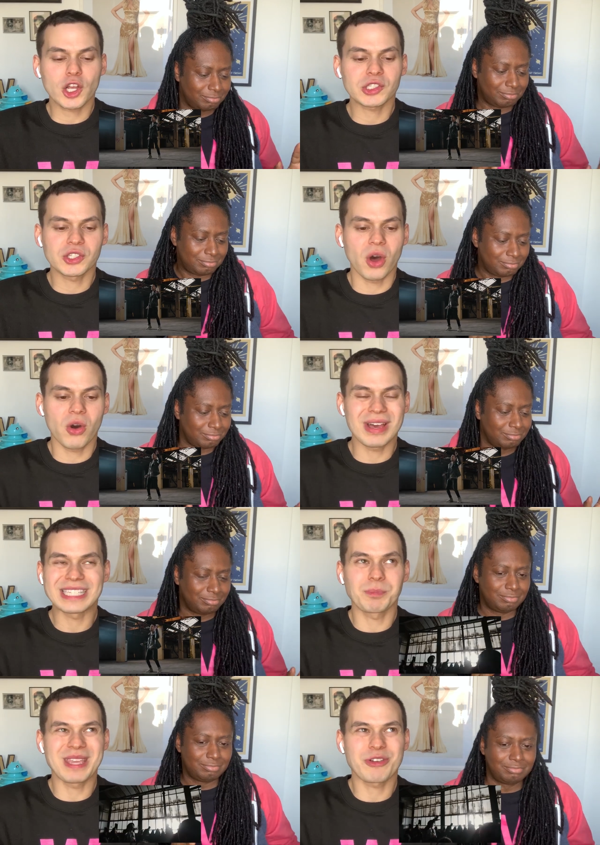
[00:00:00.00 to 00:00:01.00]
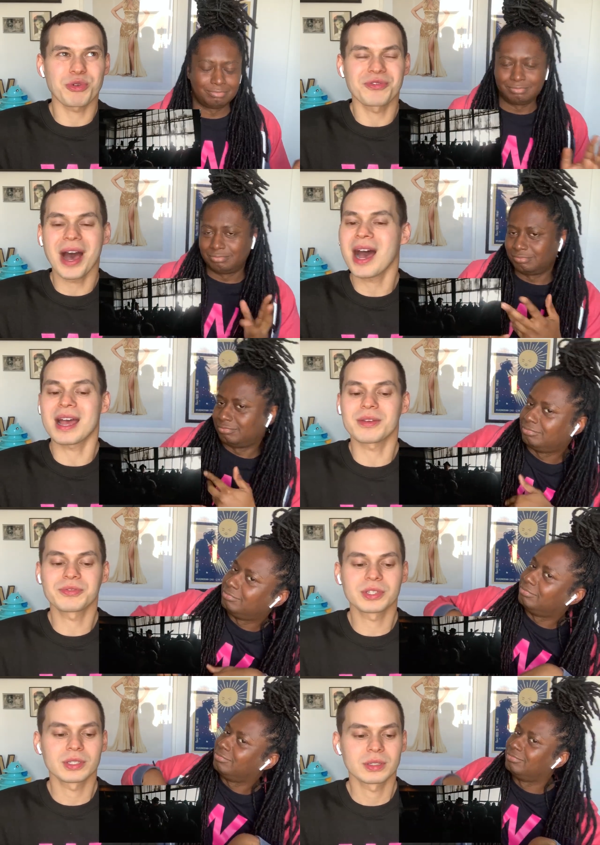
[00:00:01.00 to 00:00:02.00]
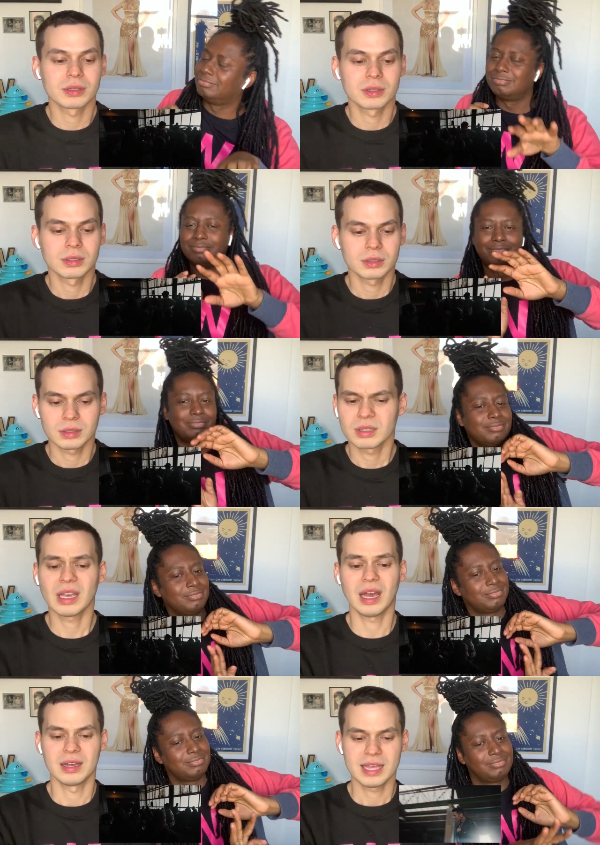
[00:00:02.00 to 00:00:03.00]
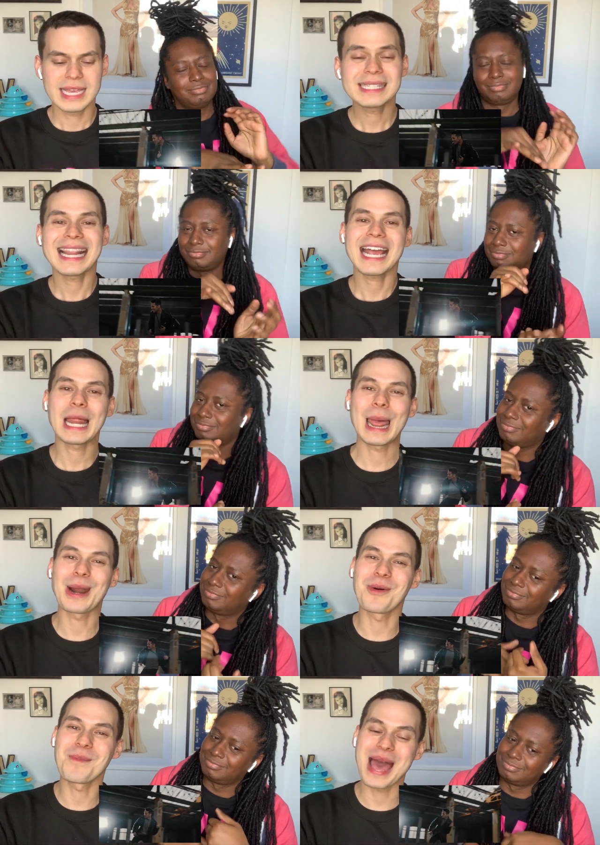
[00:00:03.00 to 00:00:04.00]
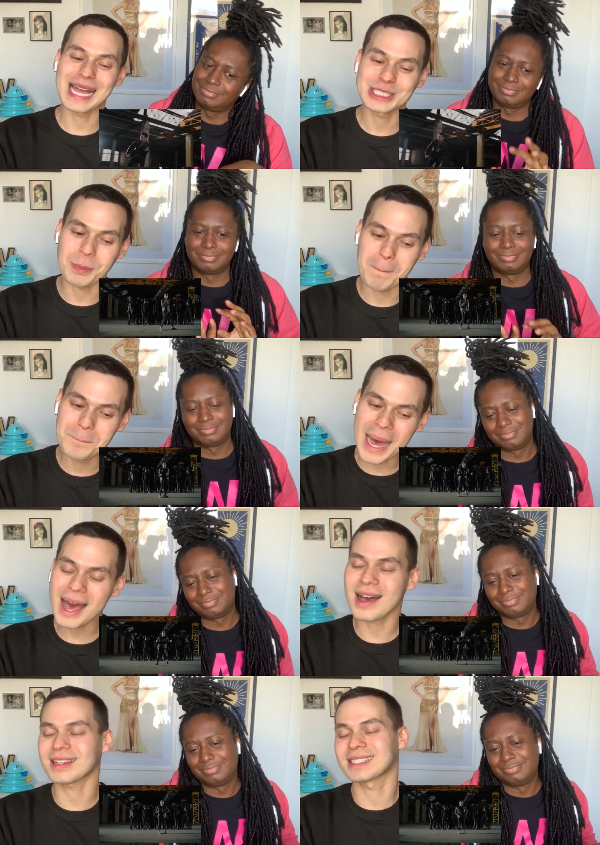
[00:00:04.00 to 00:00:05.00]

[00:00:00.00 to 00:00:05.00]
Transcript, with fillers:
Speaker 1: soul, it's being revived. He's like a little matchbox.